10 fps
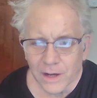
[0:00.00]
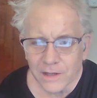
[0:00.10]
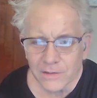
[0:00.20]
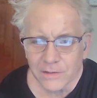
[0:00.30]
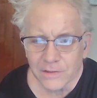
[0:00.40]

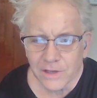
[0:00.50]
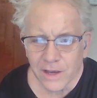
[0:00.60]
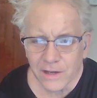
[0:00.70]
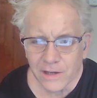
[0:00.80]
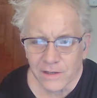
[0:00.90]
Why has
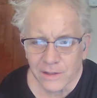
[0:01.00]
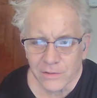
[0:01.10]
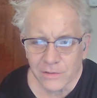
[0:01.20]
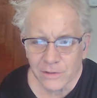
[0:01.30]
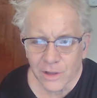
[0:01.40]
it
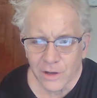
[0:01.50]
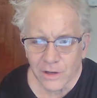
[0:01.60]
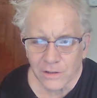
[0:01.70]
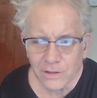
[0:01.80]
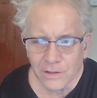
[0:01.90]
taken this
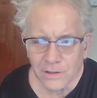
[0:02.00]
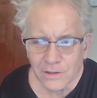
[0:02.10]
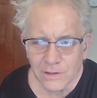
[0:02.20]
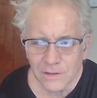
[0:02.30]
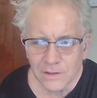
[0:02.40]
long
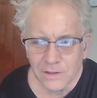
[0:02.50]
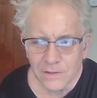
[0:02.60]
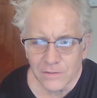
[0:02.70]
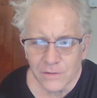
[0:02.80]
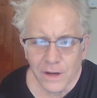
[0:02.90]

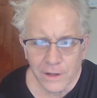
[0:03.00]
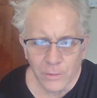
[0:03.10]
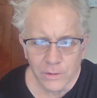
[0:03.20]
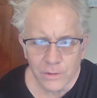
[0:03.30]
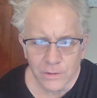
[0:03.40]
for
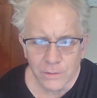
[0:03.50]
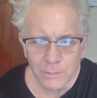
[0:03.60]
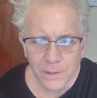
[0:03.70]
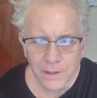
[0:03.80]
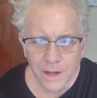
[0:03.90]
anyone to
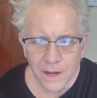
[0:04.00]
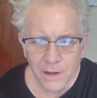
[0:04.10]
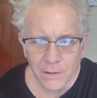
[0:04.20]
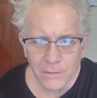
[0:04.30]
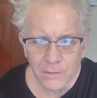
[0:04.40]
speak
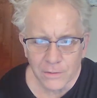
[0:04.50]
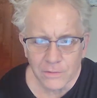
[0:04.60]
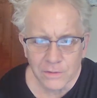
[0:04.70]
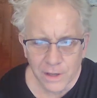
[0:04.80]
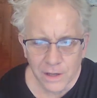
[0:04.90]
out
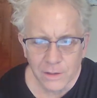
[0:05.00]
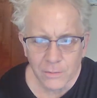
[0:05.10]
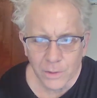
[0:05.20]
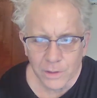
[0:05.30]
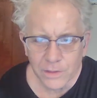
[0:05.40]
or
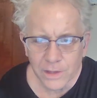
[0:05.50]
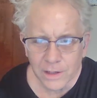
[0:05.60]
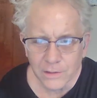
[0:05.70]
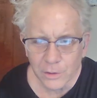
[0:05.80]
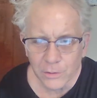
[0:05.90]
say what
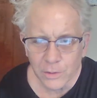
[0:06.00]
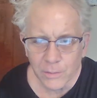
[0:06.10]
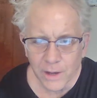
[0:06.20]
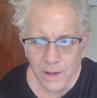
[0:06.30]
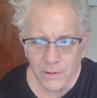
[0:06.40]
they
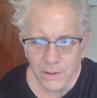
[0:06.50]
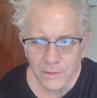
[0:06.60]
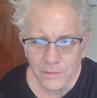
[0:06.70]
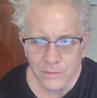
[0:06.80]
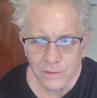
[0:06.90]
knew
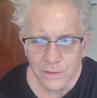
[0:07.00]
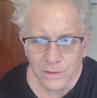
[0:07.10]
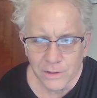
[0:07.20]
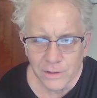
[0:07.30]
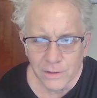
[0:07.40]
about his
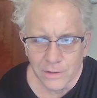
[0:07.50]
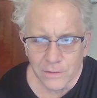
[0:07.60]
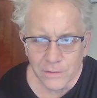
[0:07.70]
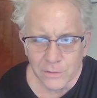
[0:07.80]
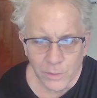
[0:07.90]

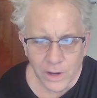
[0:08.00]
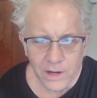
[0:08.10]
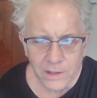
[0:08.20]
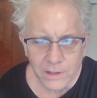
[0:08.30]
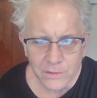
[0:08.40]

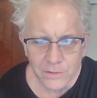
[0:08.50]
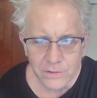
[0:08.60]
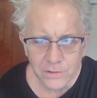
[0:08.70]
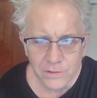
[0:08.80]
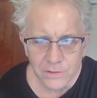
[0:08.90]

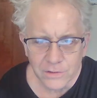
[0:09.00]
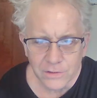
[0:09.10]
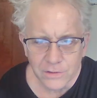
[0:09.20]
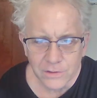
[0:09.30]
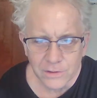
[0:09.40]
deranged,
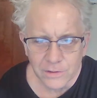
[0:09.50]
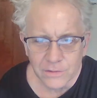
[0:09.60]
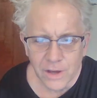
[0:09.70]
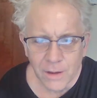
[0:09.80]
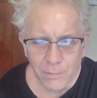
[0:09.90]

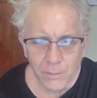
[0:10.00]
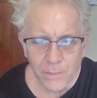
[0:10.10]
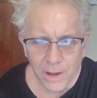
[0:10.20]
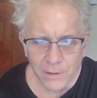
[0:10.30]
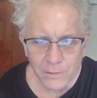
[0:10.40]

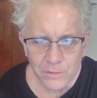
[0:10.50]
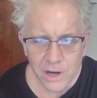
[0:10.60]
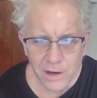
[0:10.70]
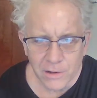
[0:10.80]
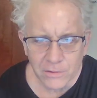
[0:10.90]

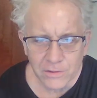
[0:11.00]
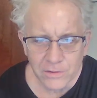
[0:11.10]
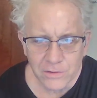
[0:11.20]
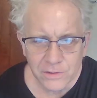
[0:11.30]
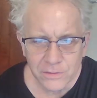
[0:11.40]
temperamental
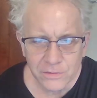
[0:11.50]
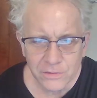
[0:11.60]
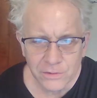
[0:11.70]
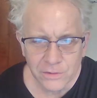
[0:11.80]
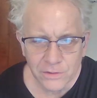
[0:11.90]

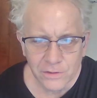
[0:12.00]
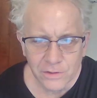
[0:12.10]
childishness